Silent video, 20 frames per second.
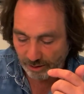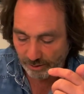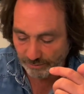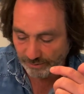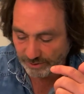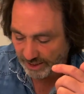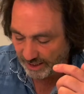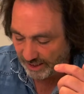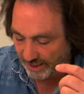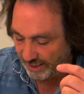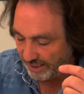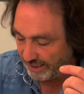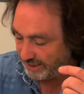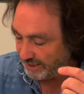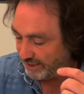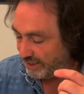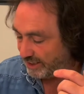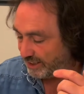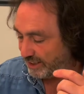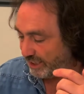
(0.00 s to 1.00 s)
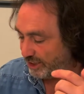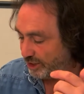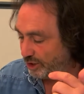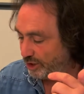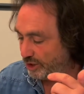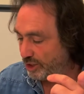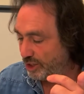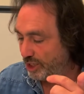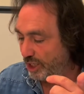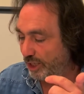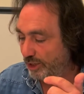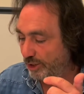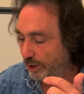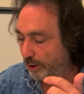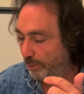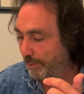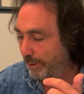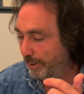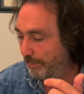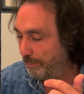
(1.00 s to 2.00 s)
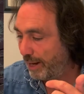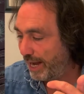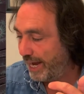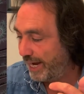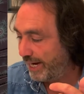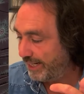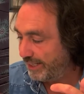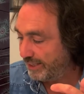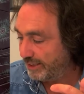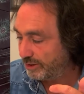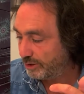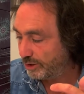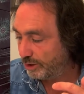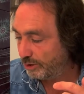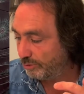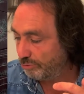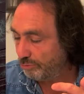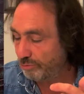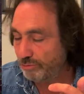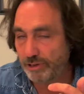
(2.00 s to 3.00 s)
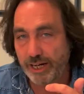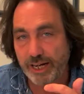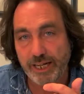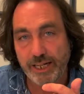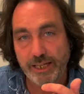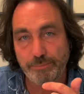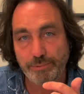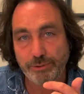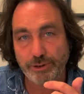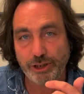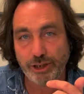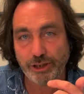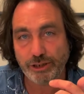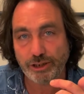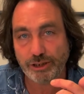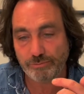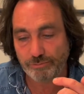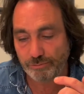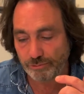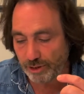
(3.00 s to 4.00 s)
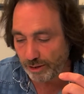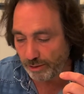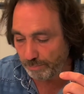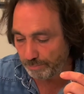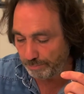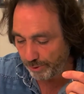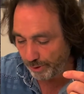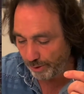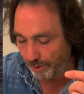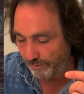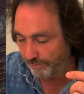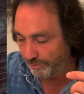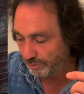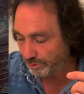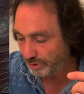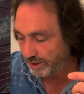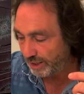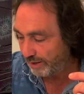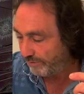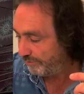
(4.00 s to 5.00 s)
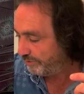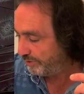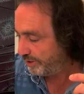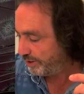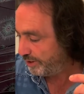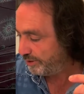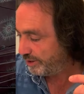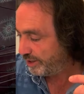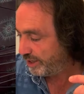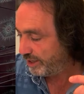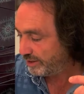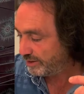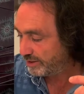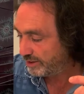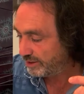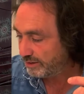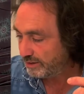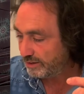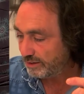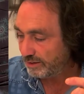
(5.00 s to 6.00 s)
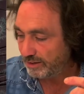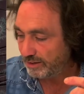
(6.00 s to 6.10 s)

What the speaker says: Obviously, these decisions that have got to be made could really produce some real beautiful stuff for you guys.